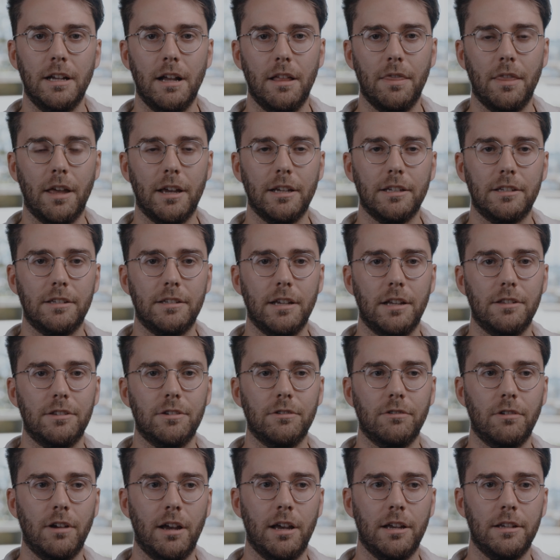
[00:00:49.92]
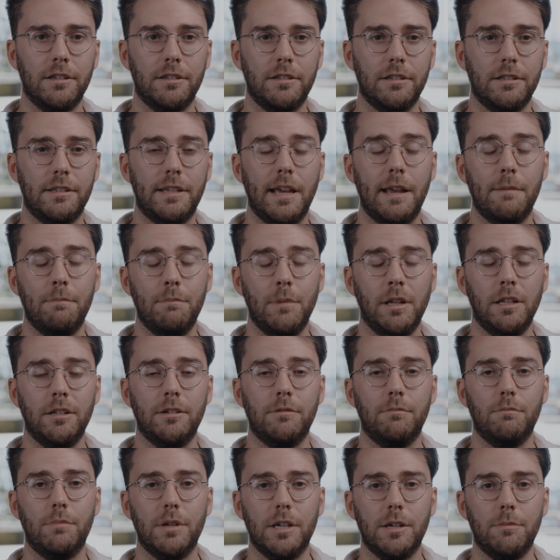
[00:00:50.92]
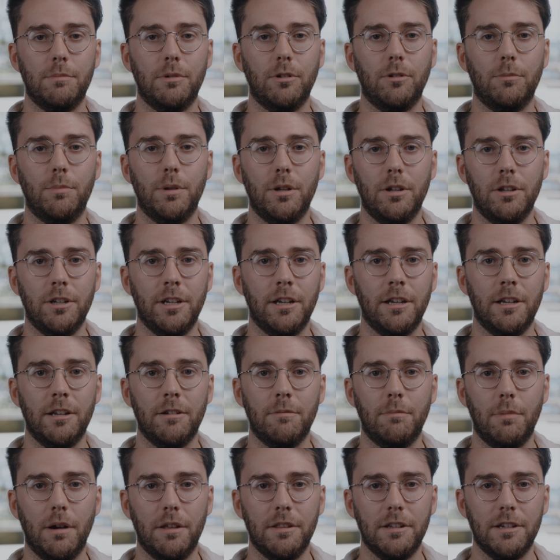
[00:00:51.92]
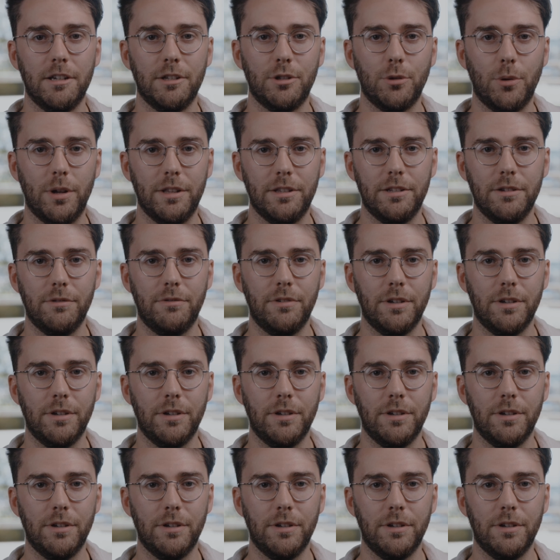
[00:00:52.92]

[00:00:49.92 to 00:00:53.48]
and that is set to rise to ten million people per year by the year twenty